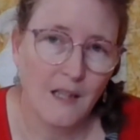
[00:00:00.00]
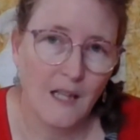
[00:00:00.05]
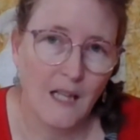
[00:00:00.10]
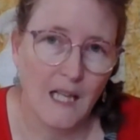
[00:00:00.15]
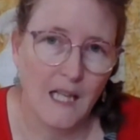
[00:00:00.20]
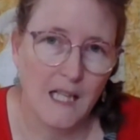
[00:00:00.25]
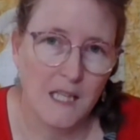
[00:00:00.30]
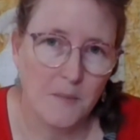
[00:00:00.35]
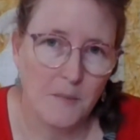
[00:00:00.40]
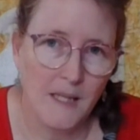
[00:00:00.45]

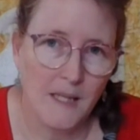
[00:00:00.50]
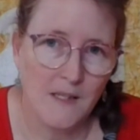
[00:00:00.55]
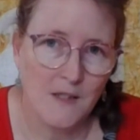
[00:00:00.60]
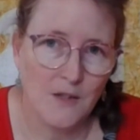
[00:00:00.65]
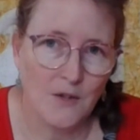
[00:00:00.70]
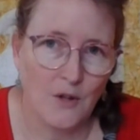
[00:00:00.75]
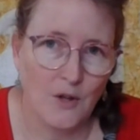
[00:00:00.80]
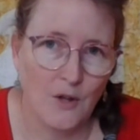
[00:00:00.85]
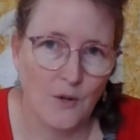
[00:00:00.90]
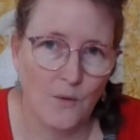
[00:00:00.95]
It depends
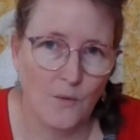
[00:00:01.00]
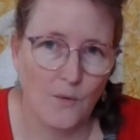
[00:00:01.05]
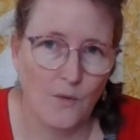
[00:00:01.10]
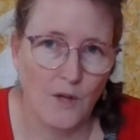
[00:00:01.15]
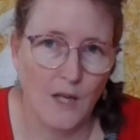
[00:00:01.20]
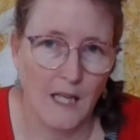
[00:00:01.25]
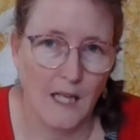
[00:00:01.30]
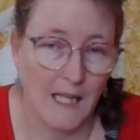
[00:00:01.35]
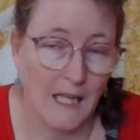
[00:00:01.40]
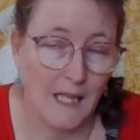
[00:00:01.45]
on,
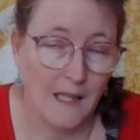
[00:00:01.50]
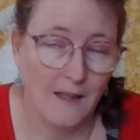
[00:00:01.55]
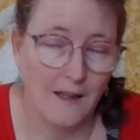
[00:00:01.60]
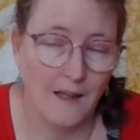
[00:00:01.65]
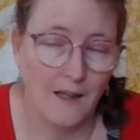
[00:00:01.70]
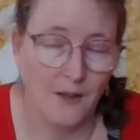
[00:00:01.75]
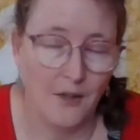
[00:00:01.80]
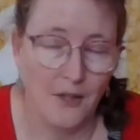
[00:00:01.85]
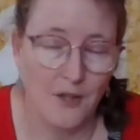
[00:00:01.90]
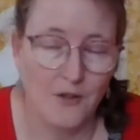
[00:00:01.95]
again,
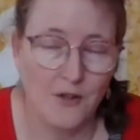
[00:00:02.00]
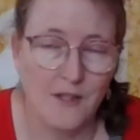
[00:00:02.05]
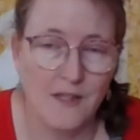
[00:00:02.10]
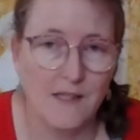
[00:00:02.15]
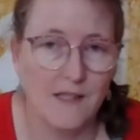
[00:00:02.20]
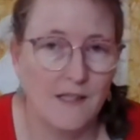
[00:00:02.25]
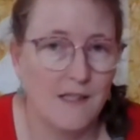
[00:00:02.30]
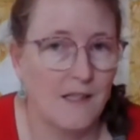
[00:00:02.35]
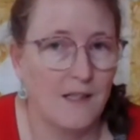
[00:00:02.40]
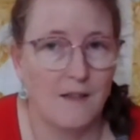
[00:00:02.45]
their interest
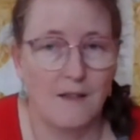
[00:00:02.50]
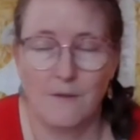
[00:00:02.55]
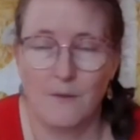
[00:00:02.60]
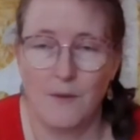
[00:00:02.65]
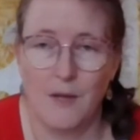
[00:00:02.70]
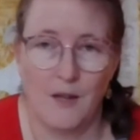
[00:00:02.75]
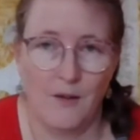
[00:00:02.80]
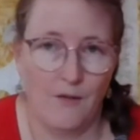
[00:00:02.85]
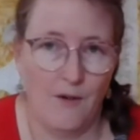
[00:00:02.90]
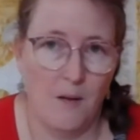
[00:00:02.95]
as to
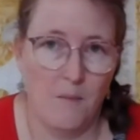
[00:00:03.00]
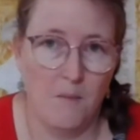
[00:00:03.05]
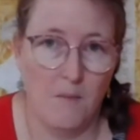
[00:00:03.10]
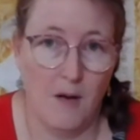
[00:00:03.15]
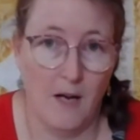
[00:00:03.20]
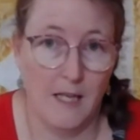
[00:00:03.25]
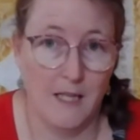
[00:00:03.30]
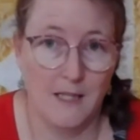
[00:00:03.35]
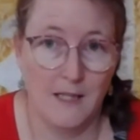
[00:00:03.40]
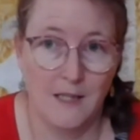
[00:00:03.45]
whether I
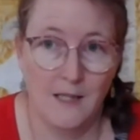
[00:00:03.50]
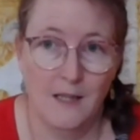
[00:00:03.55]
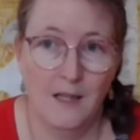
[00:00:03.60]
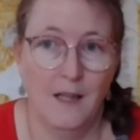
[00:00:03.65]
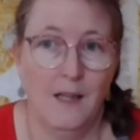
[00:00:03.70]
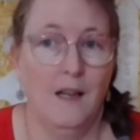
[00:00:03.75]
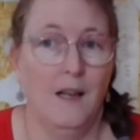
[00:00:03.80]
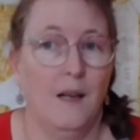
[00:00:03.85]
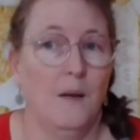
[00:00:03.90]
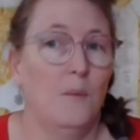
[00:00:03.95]
might
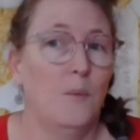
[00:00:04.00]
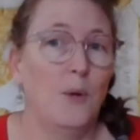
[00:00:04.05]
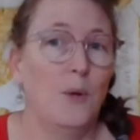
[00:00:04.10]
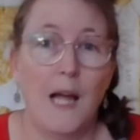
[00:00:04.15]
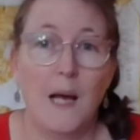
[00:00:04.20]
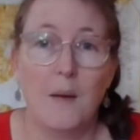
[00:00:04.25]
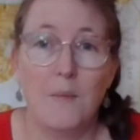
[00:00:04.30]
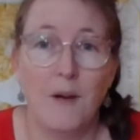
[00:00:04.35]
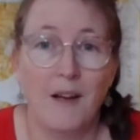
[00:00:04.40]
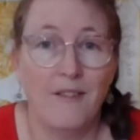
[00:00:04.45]
pull
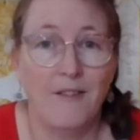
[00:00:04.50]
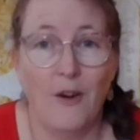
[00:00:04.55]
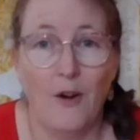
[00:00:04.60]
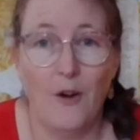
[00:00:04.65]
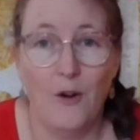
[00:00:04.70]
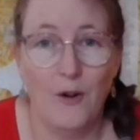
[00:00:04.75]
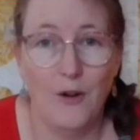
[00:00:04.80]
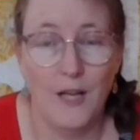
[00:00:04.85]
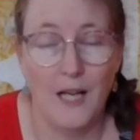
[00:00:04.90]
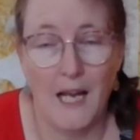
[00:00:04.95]
out my
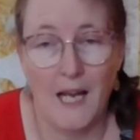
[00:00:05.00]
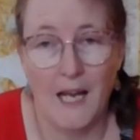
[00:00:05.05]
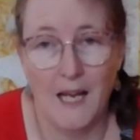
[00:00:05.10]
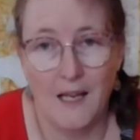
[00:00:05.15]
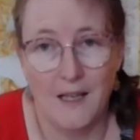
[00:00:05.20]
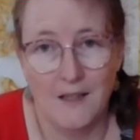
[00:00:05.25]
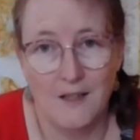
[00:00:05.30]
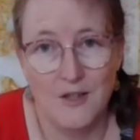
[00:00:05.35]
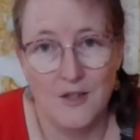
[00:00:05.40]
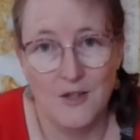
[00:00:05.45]
phone
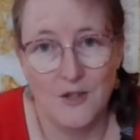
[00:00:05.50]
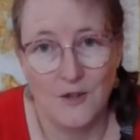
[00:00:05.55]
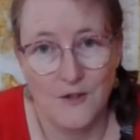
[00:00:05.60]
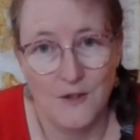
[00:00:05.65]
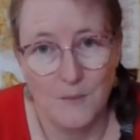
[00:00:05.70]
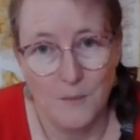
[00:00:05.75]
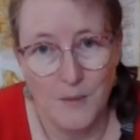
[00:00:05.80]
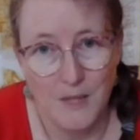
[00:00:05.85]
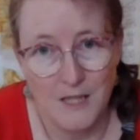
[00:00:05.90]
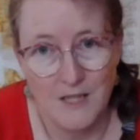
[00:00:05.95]
and show
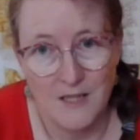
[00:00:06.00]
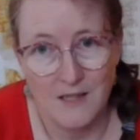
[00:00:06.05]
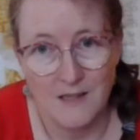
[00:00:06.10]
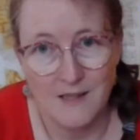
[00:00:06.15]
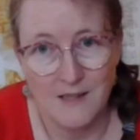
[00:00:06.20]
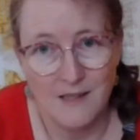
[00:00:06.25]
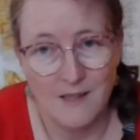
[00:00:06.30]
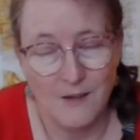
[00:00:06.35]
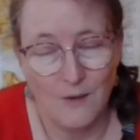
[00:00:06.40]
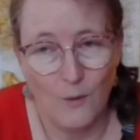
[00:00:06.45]
some
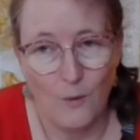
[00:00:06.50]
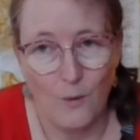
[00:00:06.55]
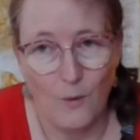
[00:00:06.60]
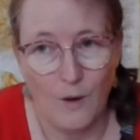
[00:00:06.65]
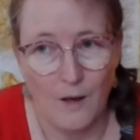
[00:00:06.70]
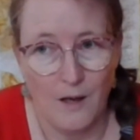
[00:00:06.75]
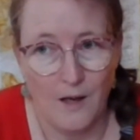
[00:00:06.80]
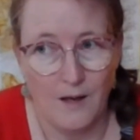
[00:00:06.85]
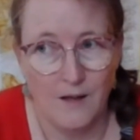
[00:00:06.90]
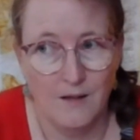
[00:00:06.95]
pictures
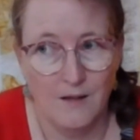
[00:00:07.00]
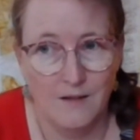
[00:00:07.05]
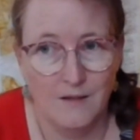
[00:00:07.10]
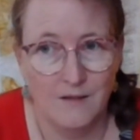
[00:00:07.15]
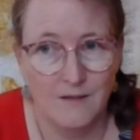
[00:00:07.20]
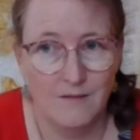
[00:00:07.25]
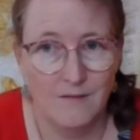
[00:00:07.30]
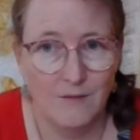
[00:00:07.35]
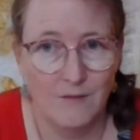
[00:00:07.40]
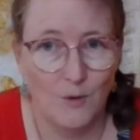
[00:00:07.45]
or
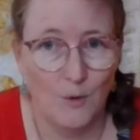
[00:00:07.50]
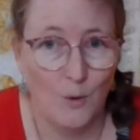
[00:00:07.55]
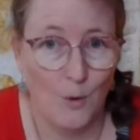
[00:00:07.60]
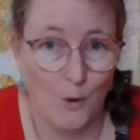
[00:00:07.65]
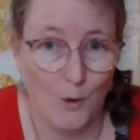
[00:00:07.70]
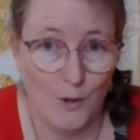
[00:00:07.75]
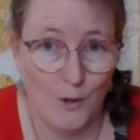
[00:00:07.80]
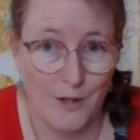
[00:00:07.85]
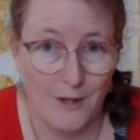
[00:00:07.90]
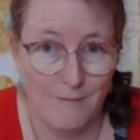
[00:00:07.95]

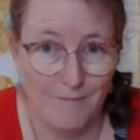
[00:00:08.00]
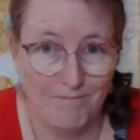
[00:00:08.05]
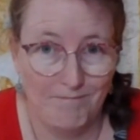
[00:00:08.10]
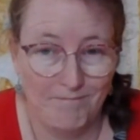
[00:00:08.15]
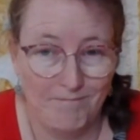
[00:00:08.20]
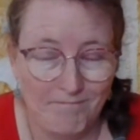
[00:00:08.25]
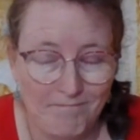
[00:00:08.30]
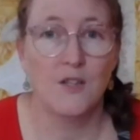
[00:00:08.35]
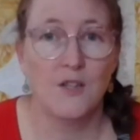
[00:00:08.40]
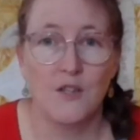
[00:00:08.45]
not.
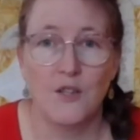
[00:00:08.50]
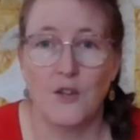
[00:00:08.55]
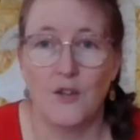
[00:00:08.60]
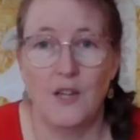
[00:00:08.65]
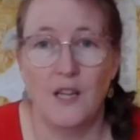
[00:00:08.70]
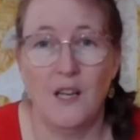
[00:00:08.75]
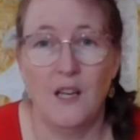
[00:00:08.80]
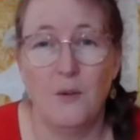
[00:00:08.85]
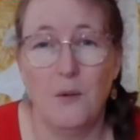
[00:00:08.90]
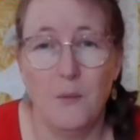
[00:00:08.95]
So
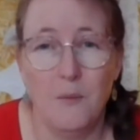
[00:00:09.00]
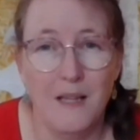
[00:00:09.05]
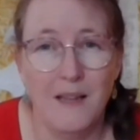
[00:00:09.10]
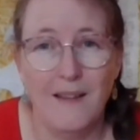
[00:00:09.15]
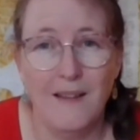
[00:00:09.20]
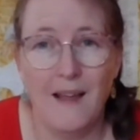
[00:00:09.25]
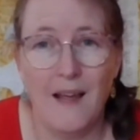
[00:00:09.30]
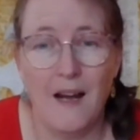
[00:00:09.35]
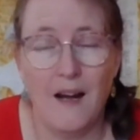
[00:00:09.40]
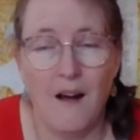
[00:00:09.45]
the equipment
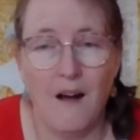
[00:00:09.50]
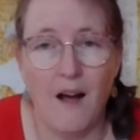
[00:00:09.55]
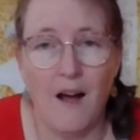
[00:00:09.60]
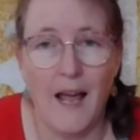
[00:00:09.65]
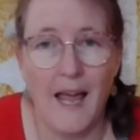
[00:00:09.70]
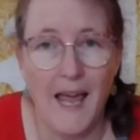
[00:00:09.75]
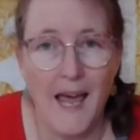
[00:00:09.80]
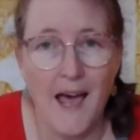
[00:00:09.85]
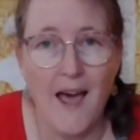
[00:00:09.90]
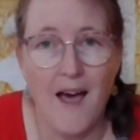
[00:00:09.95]
that I
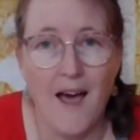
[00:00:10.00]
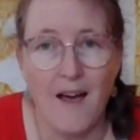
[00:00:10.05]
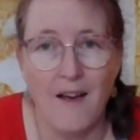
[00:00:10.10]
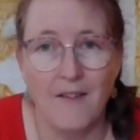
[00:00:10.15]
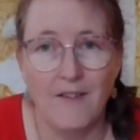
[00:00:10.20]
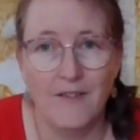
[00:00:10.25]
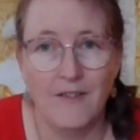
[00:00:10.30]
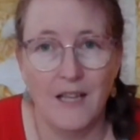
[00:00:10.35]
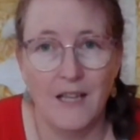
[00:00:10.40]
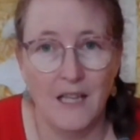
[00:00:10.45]

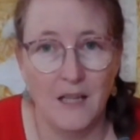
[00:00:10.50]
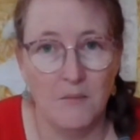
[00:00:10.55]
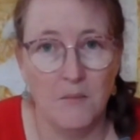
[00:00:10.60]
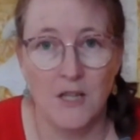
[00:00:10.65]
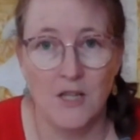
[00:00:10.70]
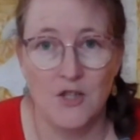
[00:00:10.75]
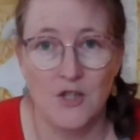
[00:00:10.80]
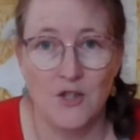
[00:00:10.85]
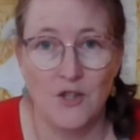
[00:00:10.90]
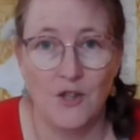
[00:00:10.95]
have in
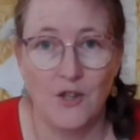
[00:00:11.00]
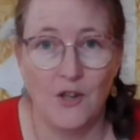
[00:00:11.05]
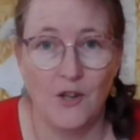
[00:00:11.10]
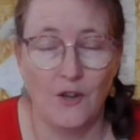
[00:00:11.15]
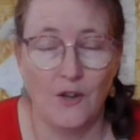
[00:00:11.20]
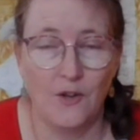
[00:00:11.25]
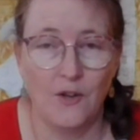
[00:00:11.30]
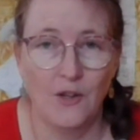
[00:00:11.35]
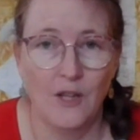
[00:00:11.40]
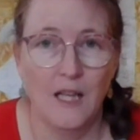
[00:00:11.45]
my
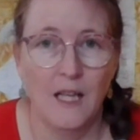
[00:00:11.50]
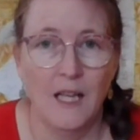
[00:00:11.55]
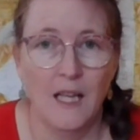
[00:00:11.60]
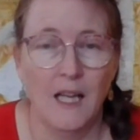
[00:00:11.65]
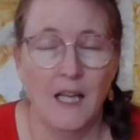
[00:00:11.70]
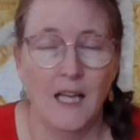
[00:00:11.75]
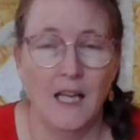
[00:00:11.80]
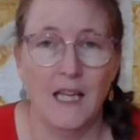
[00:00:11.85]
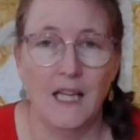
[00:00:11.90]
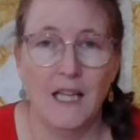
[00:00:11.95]
studio
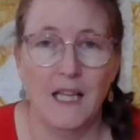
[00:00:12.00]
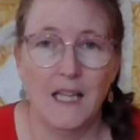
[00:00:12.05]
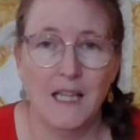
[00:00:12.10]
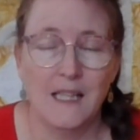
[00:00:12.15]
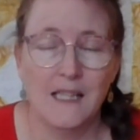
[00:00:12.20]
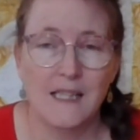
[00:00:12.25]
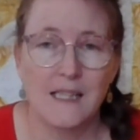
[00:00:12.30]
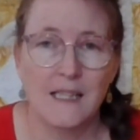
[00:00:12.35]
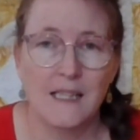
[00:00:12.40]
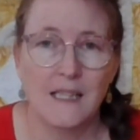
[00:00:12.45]

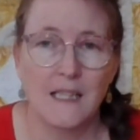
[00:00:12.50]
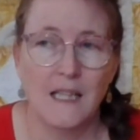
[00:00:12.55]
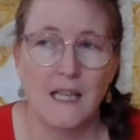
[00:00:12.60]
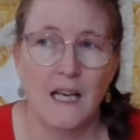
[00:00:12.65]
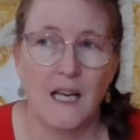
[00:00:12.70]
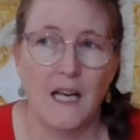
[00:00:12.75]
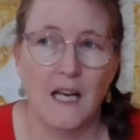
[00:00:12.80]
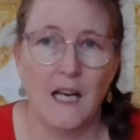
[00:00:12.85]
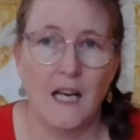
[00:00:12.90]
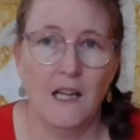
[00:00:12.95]
is
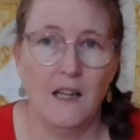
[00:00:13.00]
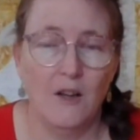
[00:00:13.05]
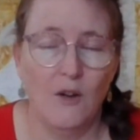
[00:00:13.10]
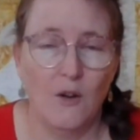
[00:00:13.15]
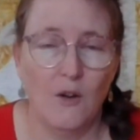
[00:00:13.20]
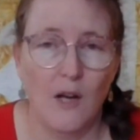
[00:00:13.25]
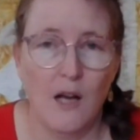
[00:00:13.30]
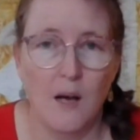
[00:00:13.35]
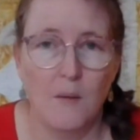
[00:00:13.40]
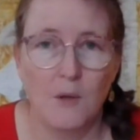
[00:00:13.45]
a
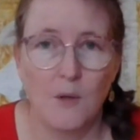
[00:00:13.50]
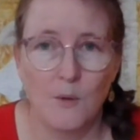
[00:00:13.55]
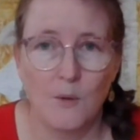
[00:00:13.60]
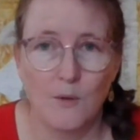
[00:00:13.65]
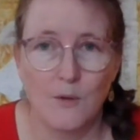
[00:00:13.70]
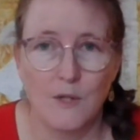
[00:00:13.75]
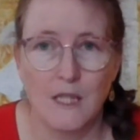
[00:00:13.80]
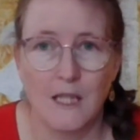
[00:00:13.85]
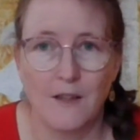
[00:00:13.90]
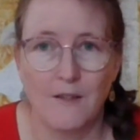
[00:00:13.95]
long arm
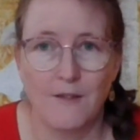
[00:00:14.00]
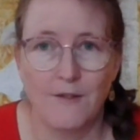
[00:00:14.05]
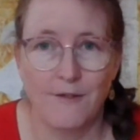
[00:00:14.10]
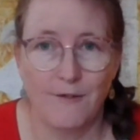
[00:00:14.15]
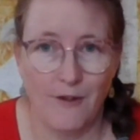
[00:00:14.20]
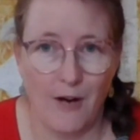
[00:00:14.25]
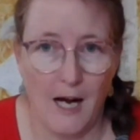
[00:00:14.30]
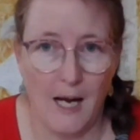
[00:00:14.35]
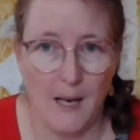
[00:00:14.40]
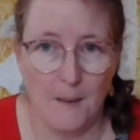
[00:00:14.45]
quilting
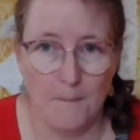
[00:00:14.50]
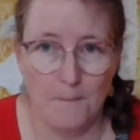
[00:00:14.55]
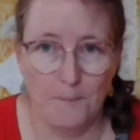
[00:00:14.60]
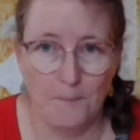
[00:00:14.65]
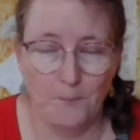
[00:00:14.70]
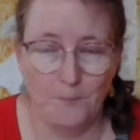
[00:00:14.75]
frame.